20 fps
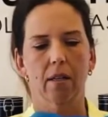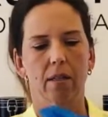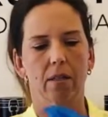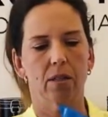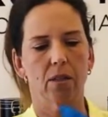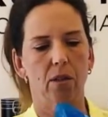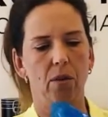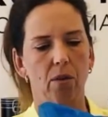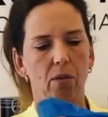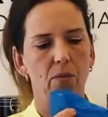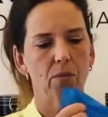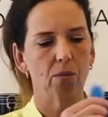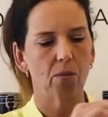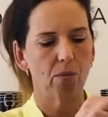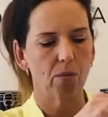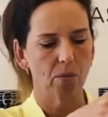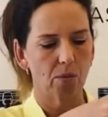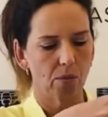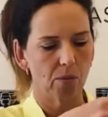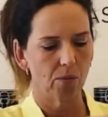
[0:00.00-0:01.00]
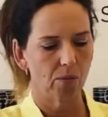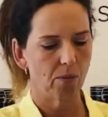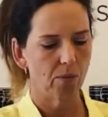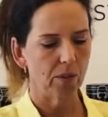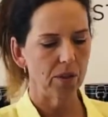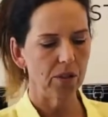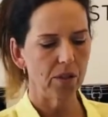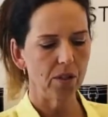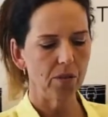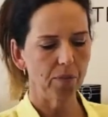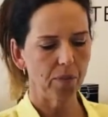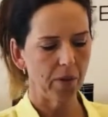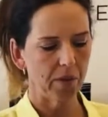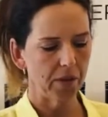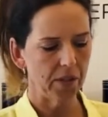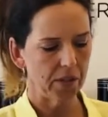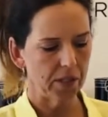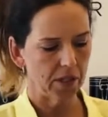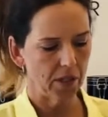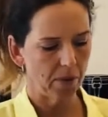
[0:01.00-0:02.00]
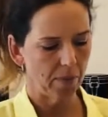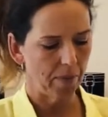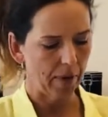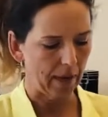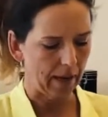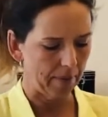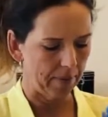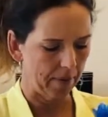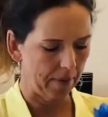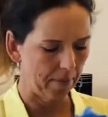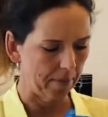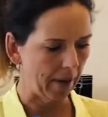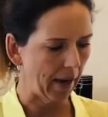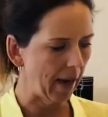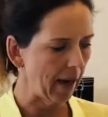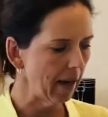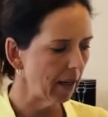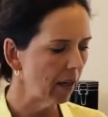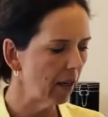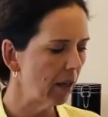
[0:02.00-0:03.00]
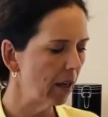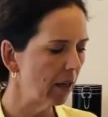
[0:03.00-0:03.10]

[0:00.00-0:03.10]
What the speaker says: So once you put this in your piping bag,